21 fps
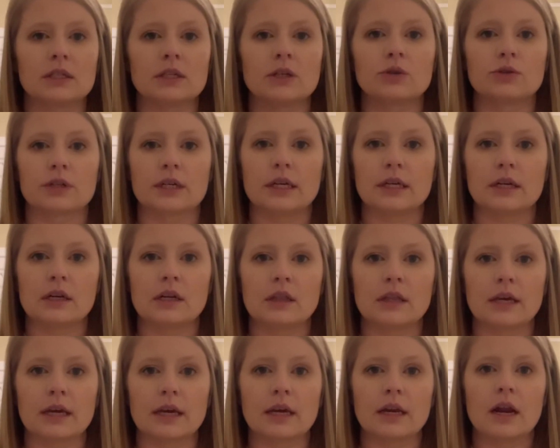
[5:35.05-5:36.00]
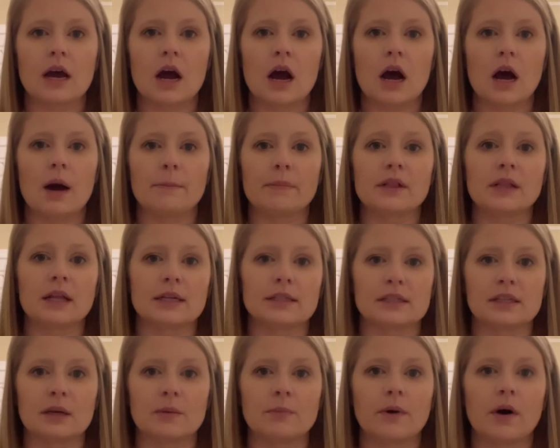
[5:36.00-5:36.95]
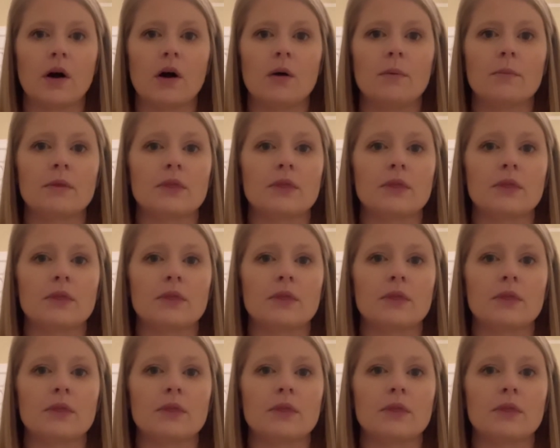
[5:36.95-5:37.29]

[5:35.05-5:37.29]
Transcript: Green Clean cleansing balm.